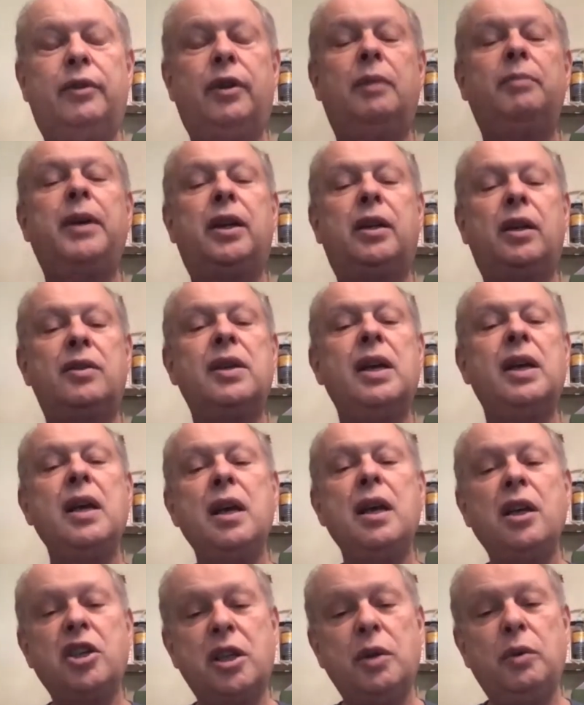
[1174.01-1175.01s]
because
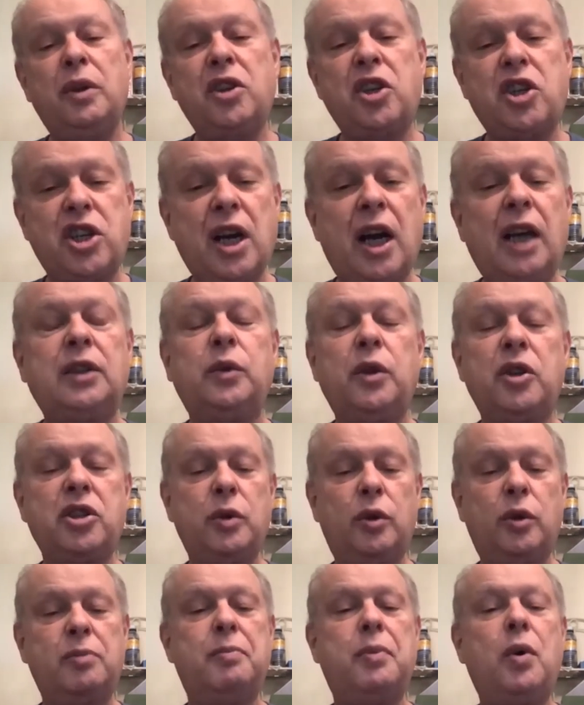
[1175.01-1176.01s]
she was shocked when she
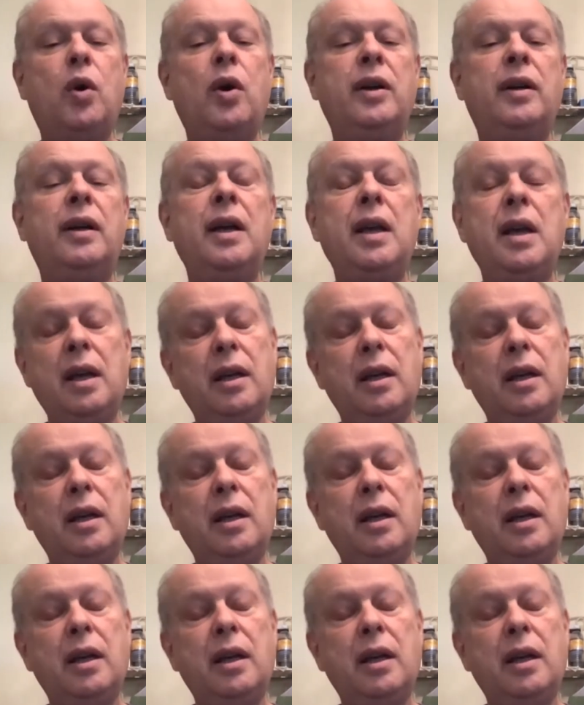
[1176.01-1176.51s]
was born.